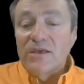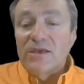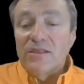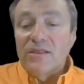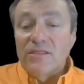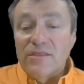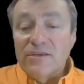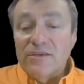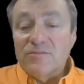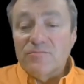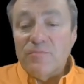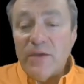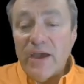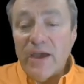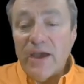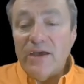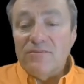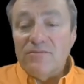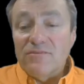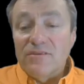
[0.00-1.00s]
This
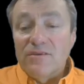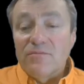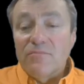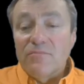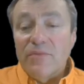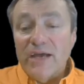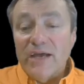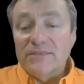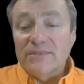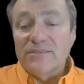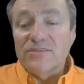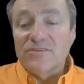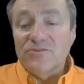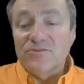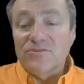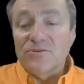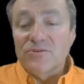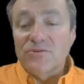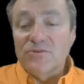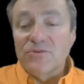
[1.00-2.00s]
path passes
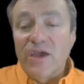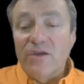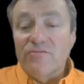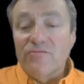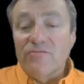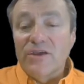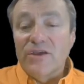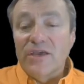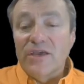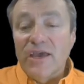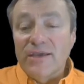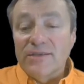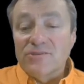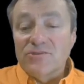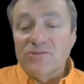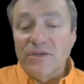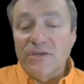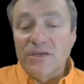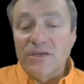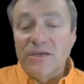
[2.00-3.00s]
through every
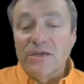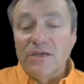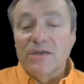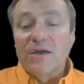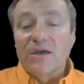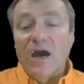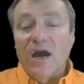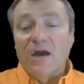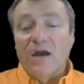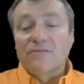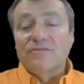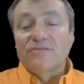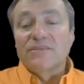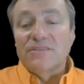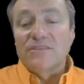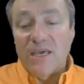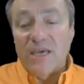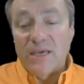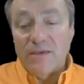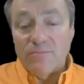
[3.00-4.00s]
entry of the
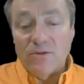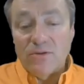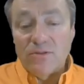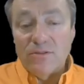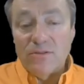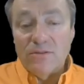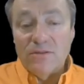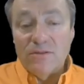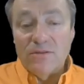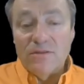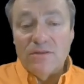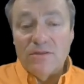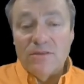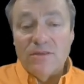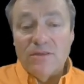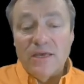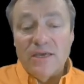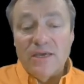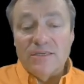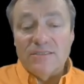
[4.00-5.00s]
table
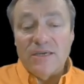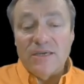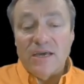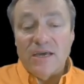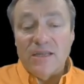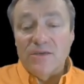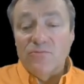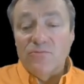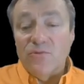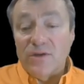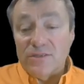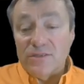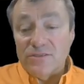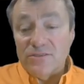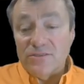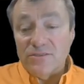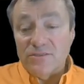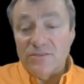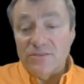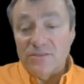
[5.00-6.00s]
exactly
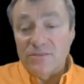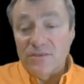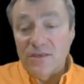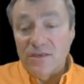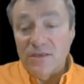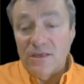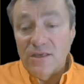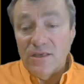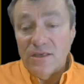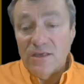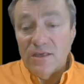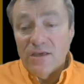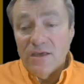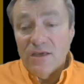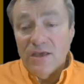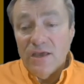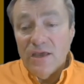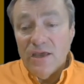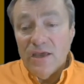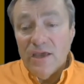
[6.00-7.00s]
once.
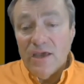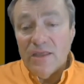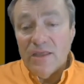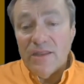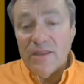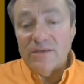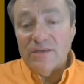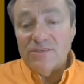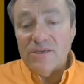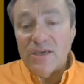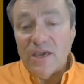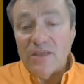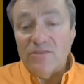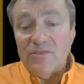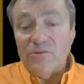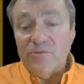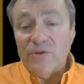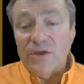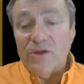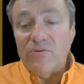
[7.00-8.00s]
And then to get
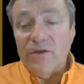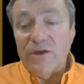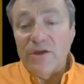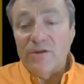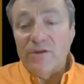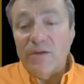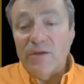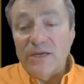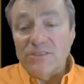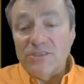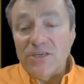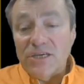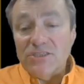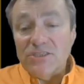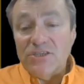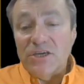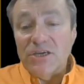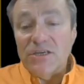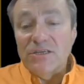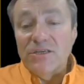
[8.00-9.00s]
the required
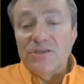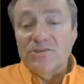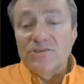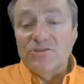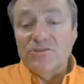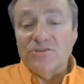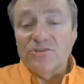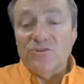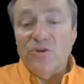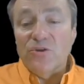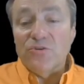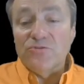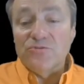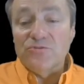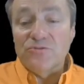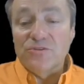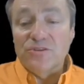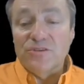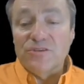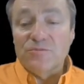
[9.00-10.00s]
bijection, you just go
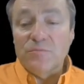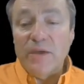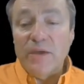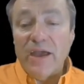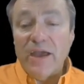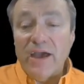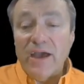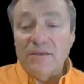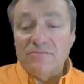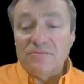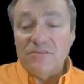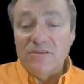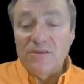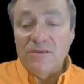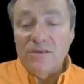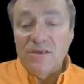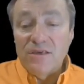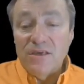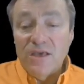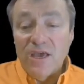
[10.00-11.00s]
through this path
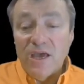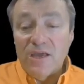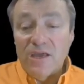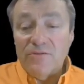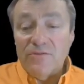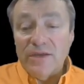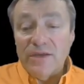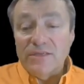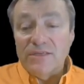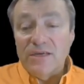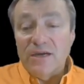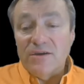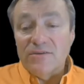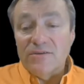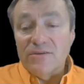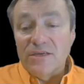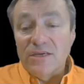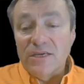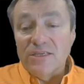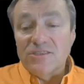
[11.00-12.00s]
and write
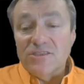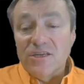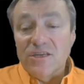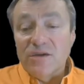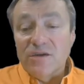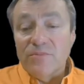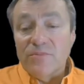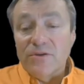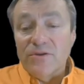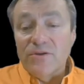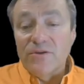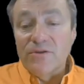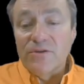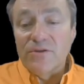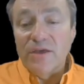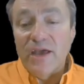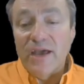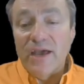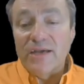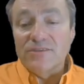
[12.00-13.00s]
down each number
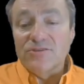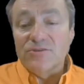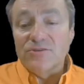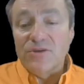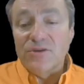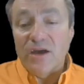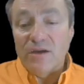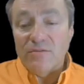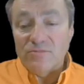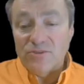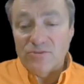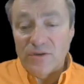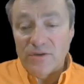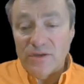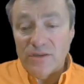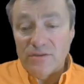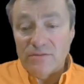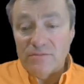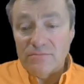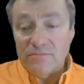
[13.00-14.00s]
as you come to it.